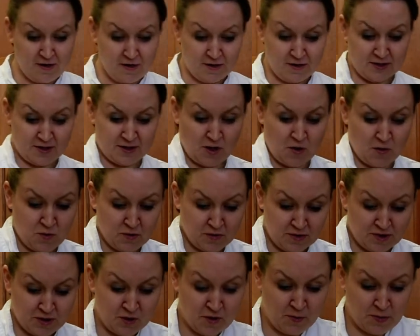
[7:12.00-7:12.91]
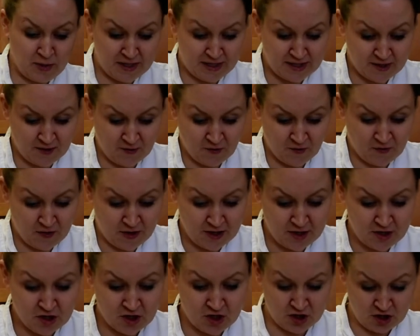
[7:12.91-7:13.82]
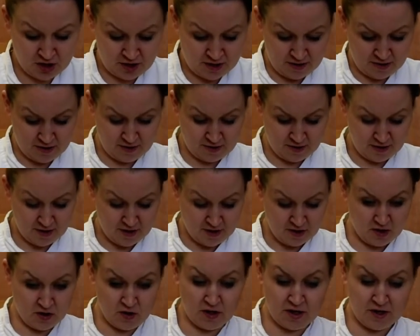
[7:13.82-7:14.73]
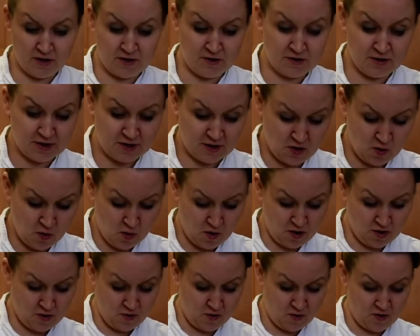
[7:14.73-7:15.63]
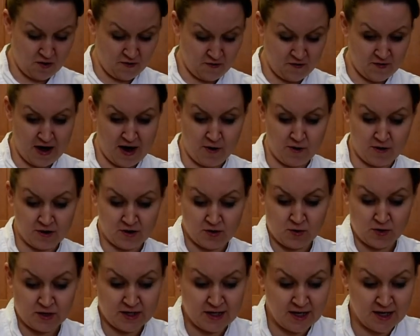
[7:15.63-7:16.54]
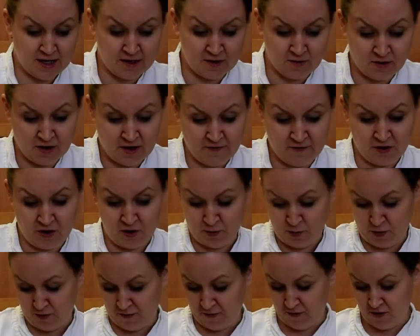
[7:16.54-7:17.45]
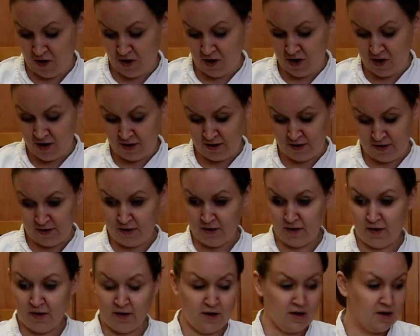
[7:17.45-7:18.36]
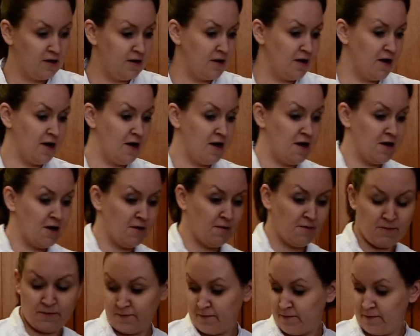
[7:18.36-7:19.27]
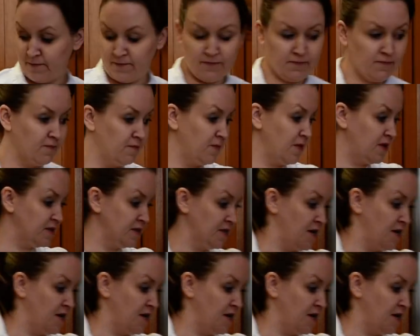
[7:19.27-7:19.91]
So we'll do a piece of fish. You can use a corn or a flour tortilla, whatever you prefer. On